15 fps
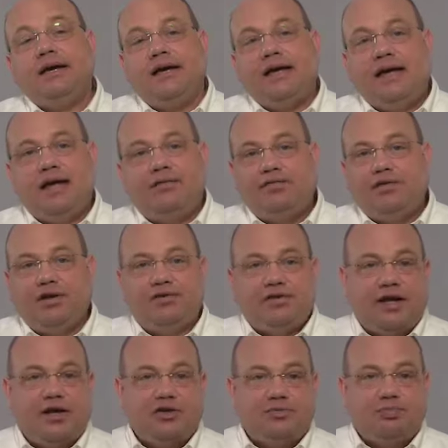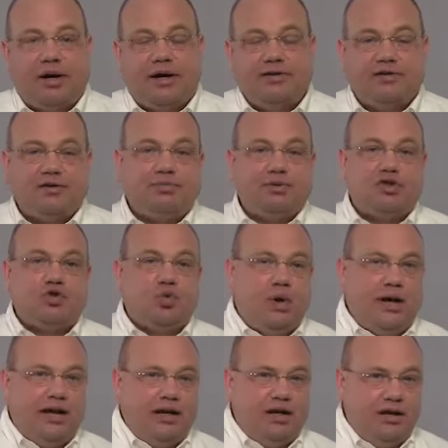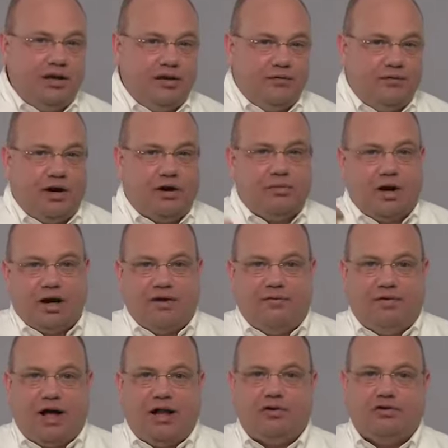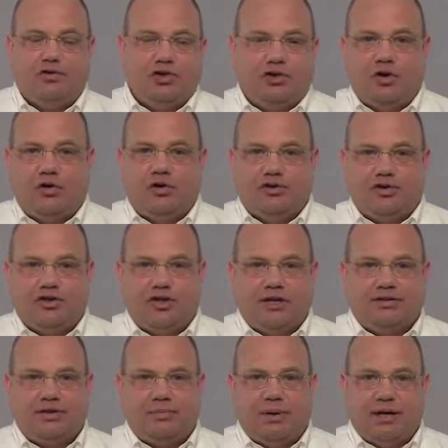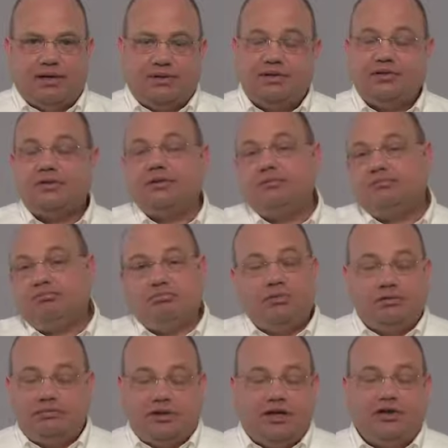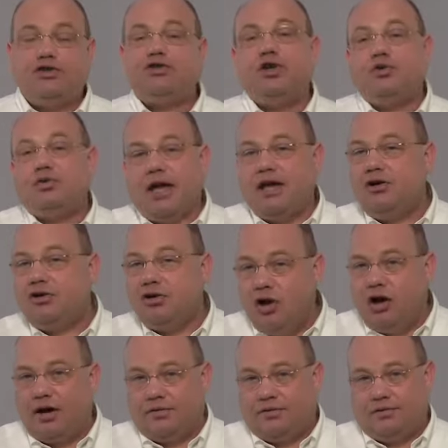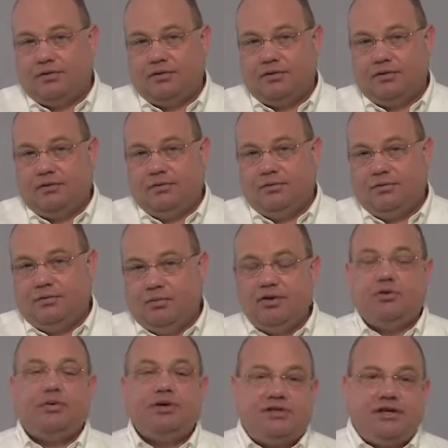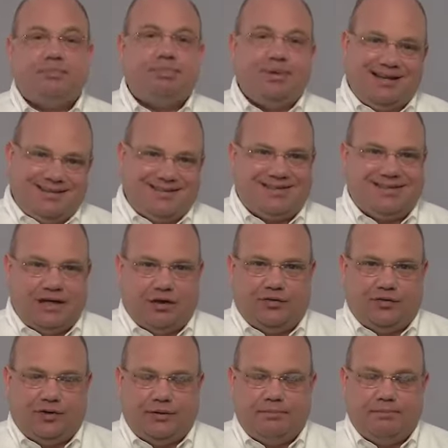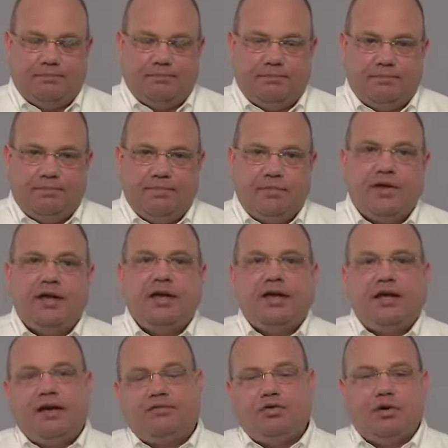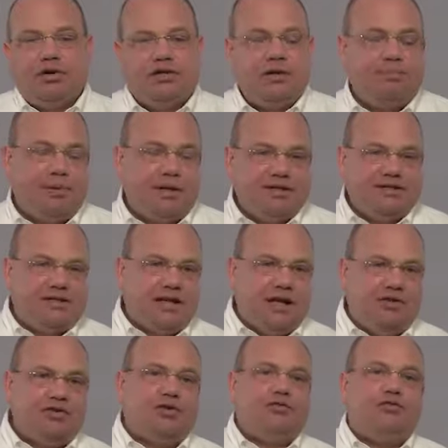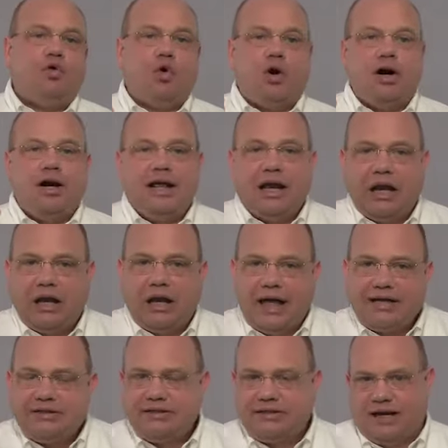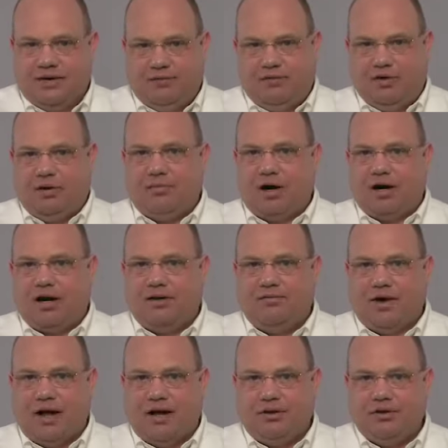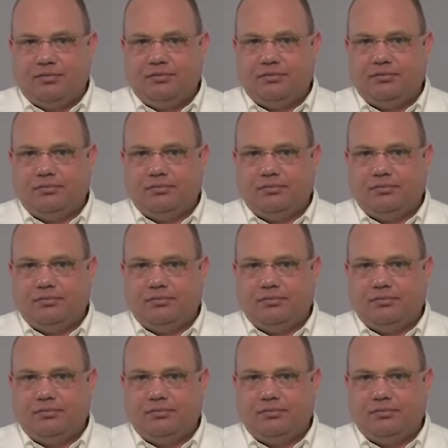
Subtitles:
If the sales price is between fair market value and the donor's adjusted basis, well, then there's no gain or loss when the recipient sells it. If the recipient sells it for less than fair market value,